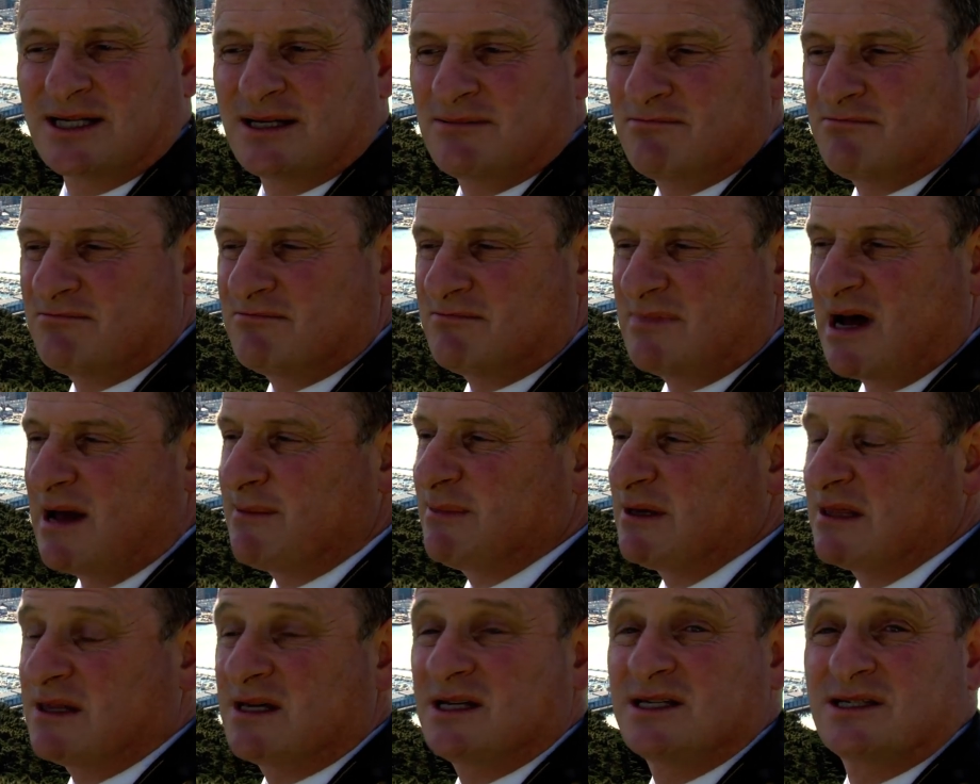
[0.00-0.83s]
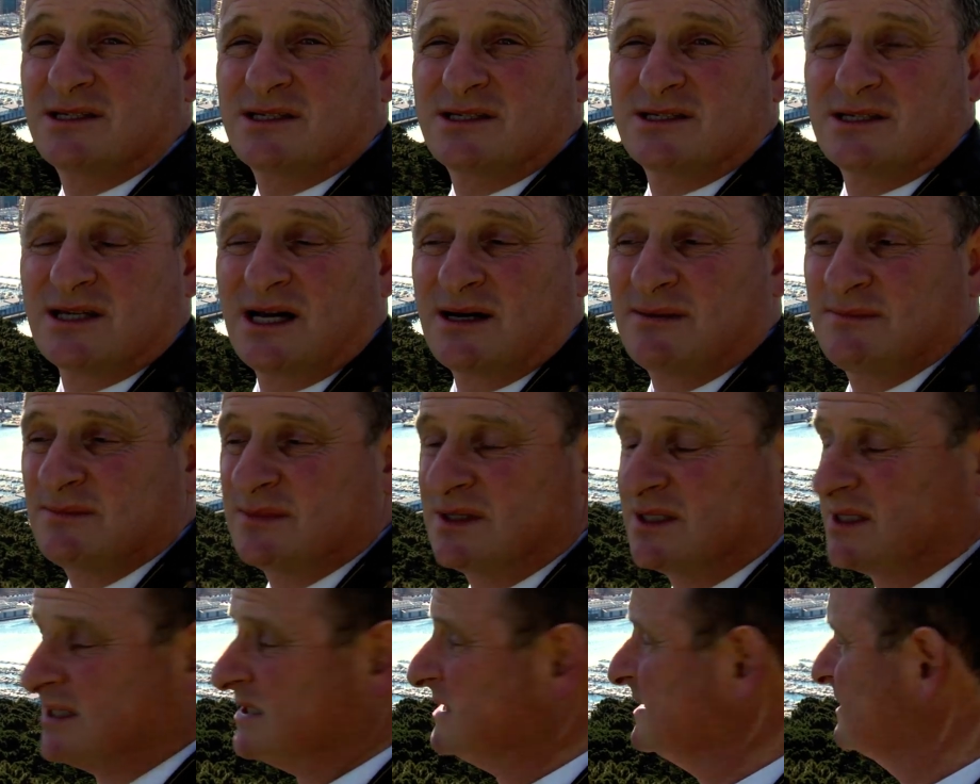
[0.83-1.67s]
maybe there's
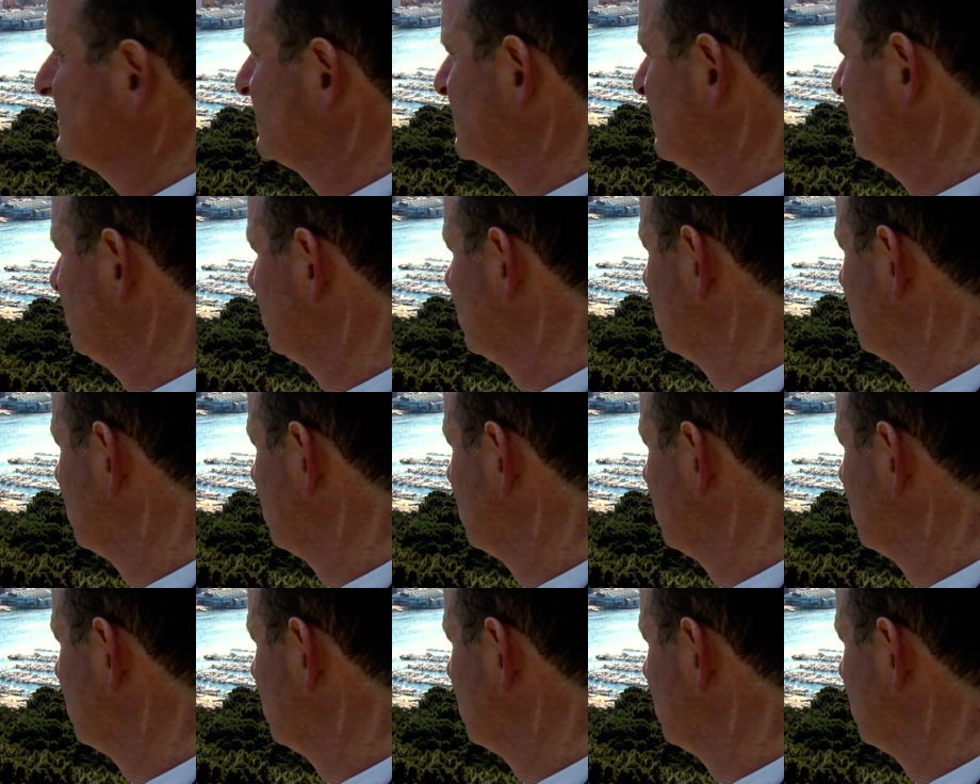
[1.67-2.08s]
some